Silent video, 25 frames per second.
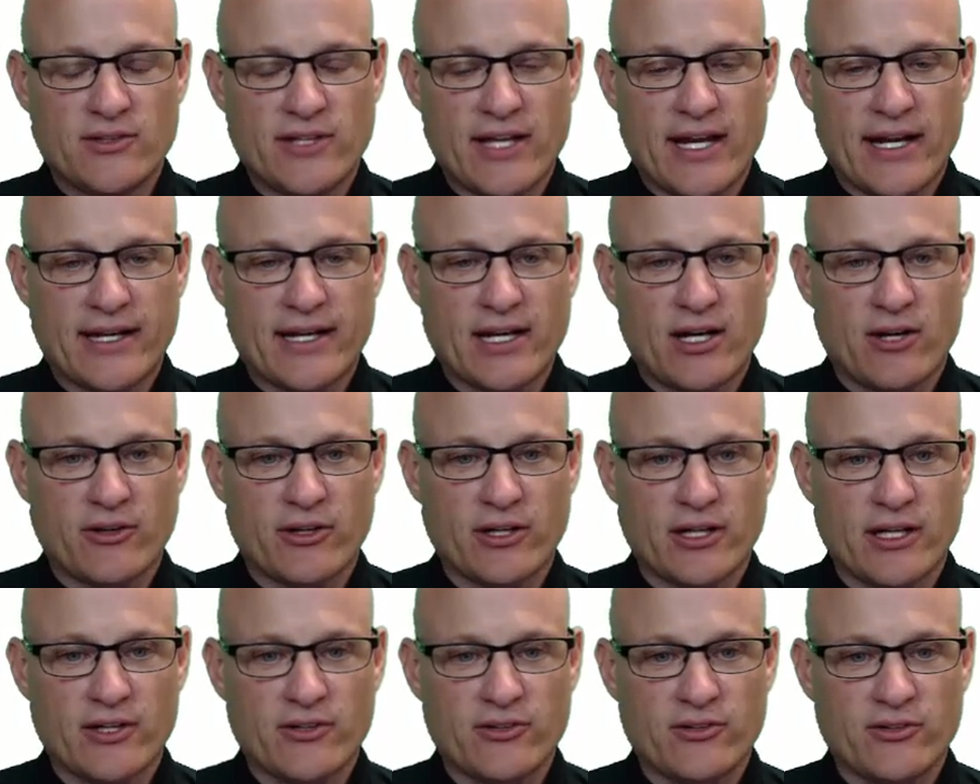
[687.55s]
Stat
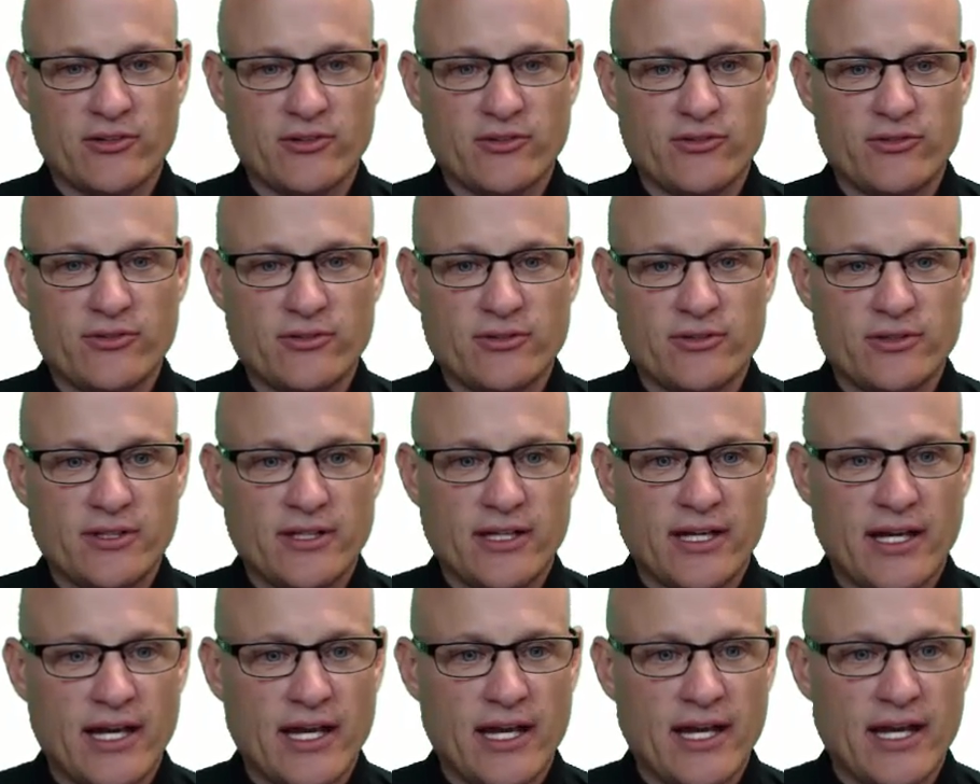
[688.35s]
Calculations,
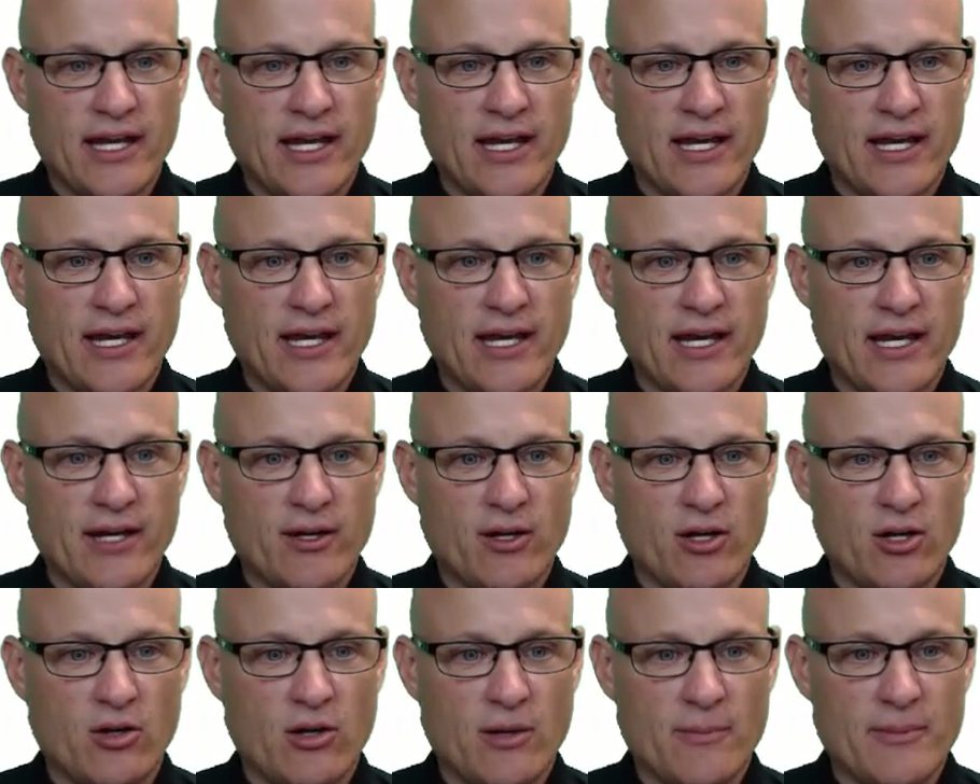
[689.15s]

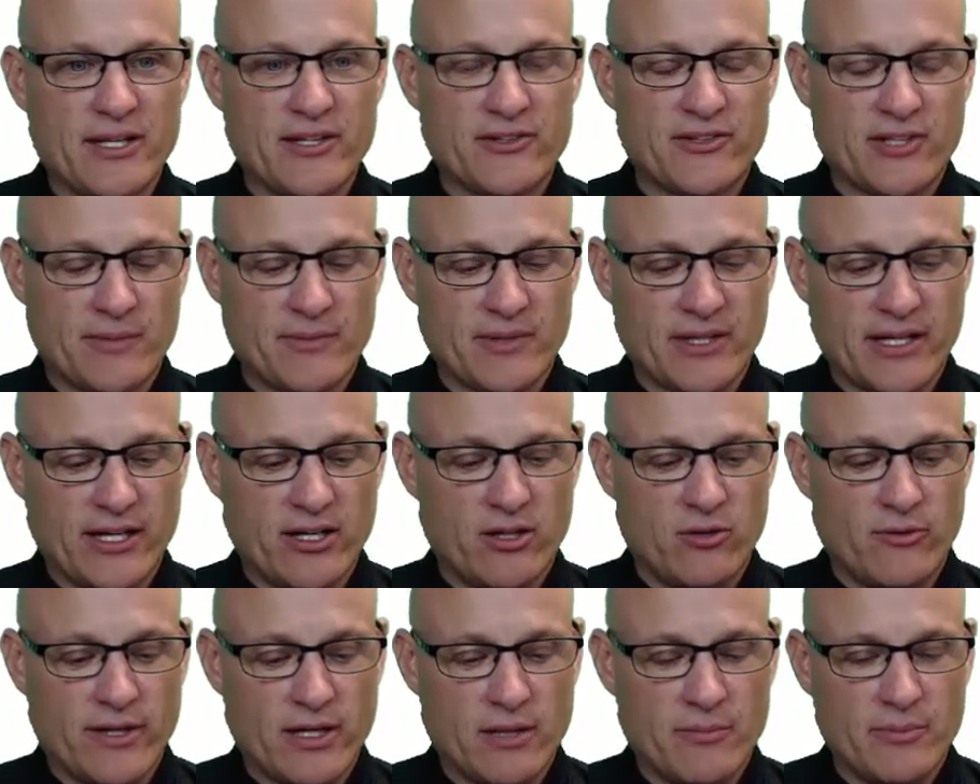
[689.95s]
and oh, I'm in
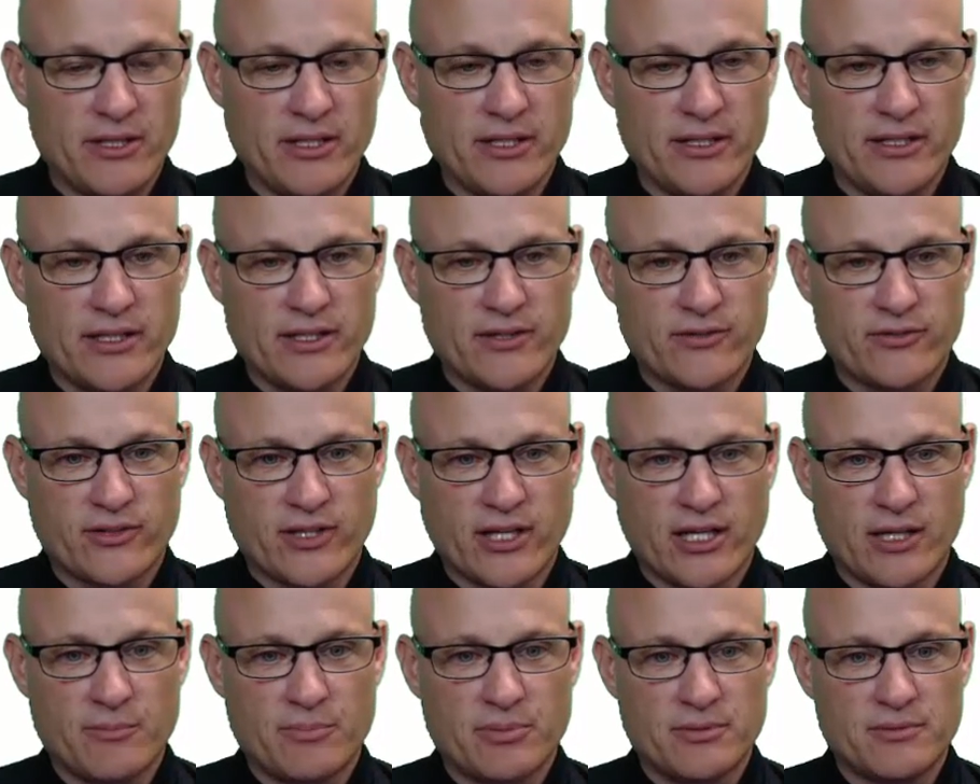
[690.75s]
something I don't want to be.
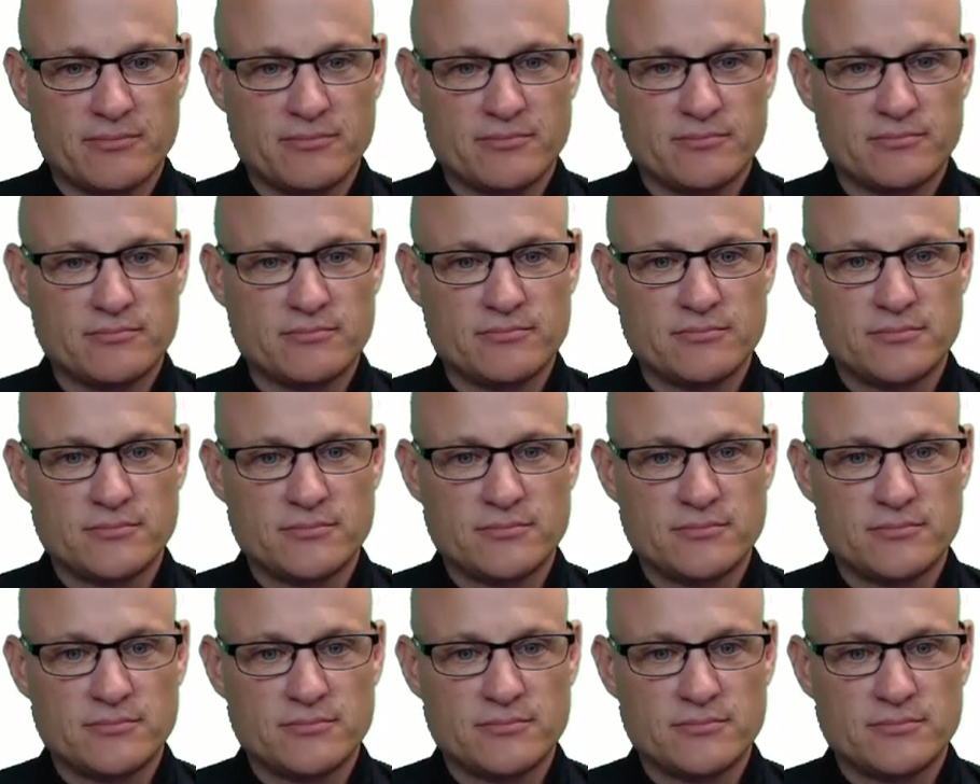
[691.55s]
Escape.